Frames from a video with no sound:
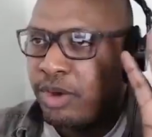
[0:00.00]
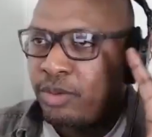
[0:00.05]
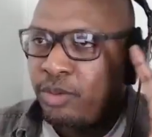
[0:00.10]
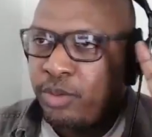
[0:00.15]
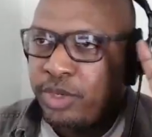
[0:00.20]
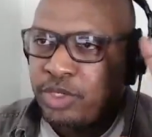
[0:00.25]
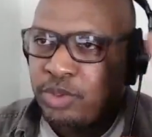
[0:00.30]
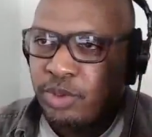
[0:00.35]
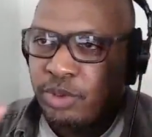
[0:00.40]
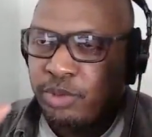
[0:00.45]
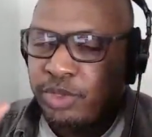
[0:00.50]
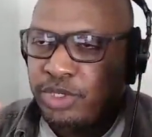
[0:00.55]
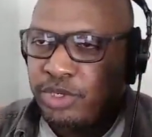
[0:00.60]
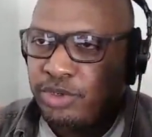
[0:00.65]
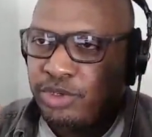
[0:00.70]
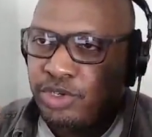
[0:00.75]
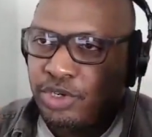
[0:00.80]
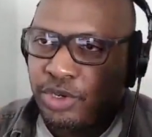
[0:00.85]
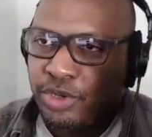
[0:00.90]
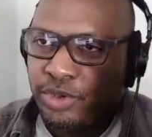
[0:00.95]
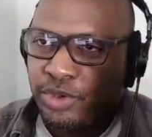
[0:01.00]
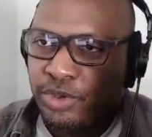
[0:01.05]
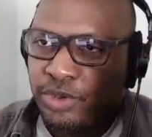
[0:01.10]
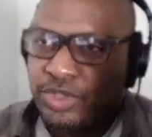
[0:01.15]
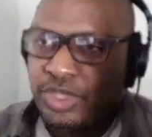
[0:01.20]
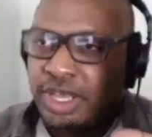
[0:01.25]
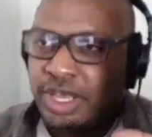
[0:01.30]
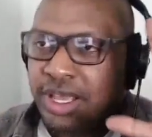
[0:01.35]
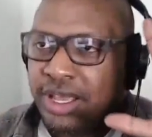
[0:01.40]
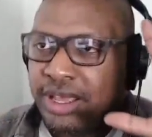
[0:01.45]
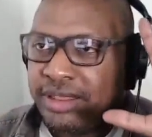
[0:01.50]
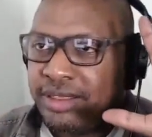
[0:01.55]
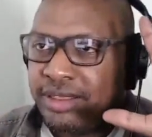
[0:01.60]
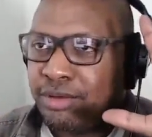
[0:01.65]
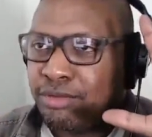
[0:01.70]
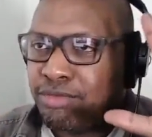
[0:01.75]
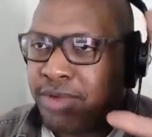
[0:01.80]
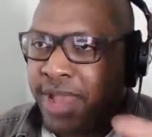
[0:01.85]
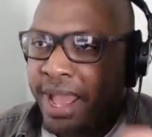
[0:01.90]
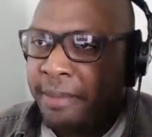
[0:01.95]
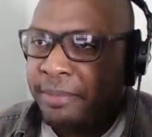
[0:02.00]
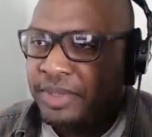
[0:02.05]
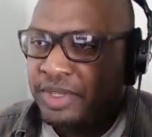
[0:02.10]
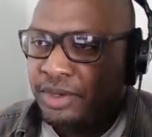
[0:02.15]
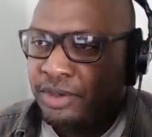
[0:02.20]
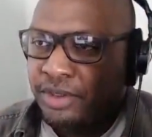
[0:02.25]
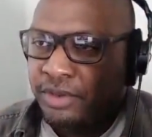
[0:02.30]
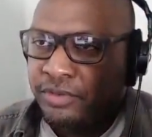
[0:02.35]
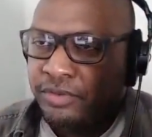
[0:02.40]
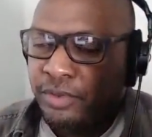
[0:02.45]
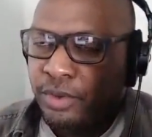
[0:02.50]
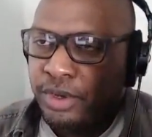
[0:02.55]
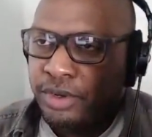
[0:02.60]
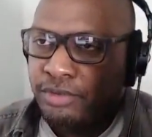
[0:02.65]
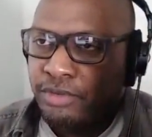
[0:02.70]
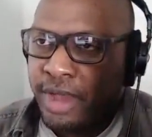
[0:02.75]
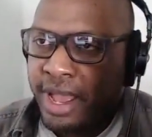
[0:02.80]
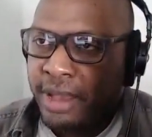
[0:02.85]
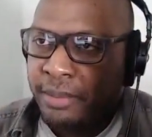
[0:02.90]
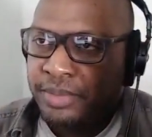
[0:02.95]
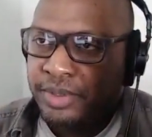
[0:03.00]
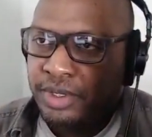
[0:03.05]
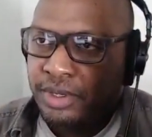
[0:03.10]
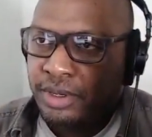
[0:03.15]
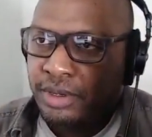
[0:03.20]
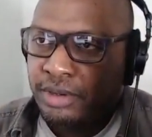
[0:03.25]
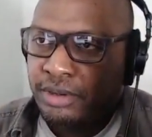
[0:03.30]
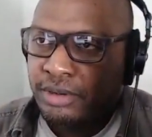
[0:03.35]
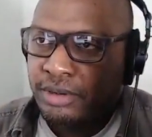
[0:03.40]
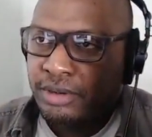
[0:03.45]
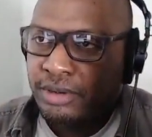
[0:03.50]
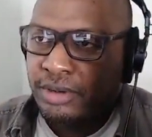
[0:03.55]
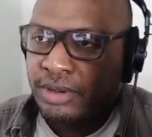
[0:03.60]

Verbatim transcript: Which one would you choose? The Raptor, the Ford Raptor, oh.